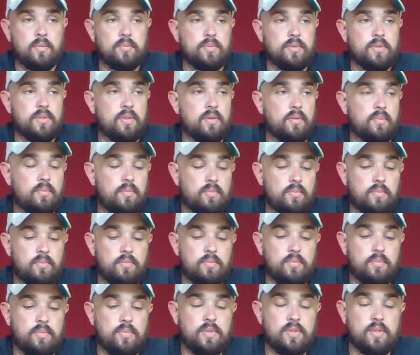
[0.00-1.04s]

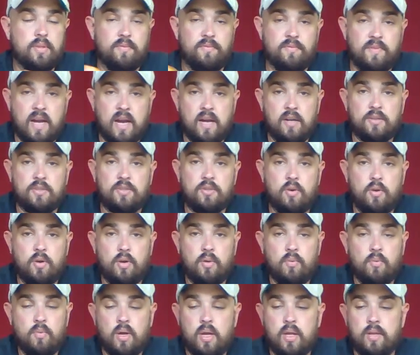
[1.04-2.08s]
some fire
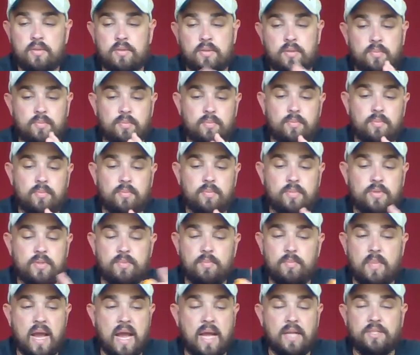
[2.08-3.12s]
starting with some
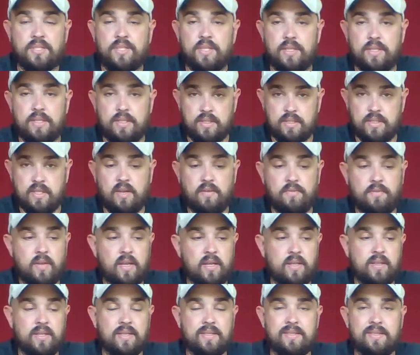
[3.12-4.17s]
matches and stuff
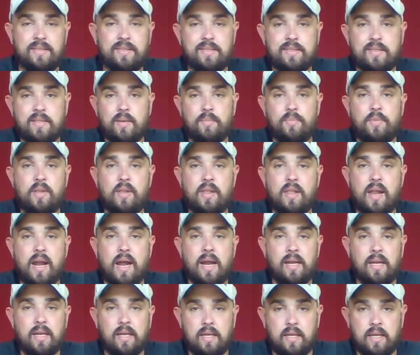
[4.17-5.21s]
like this is something that
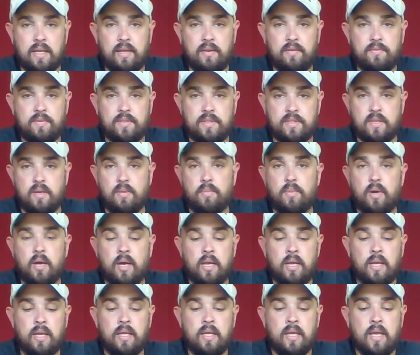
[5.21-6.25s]
I can give to
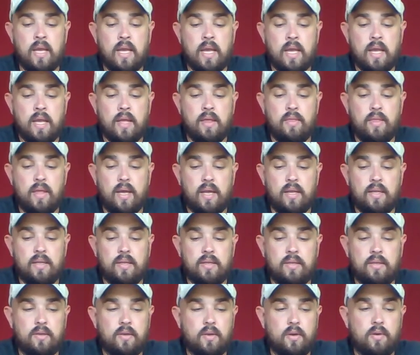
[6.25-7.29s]
somebody that
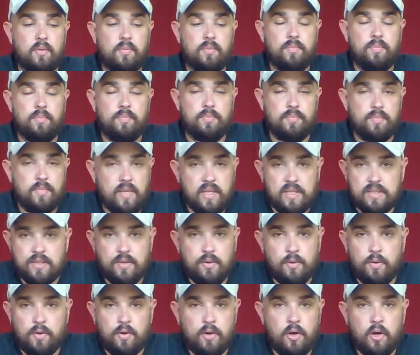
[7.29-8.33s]
isn't
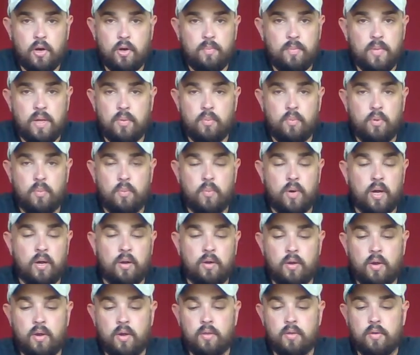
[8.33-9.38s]
going to hurt me one way or
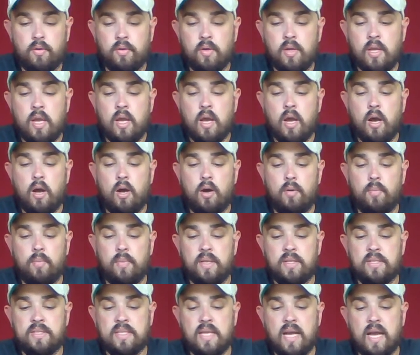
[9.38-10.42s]
another.
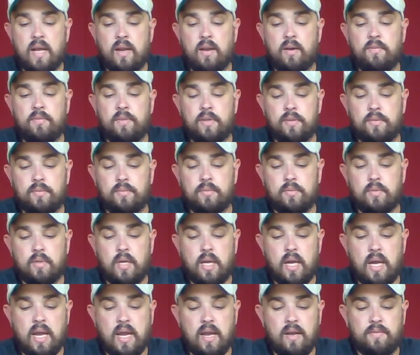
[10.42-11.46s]
Inside of it,
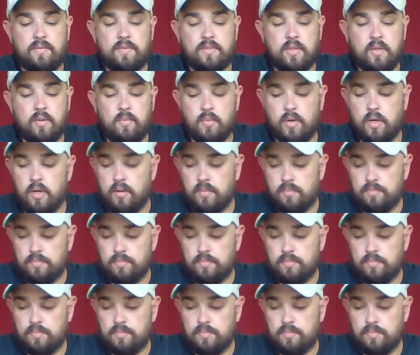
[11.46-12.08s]
I have some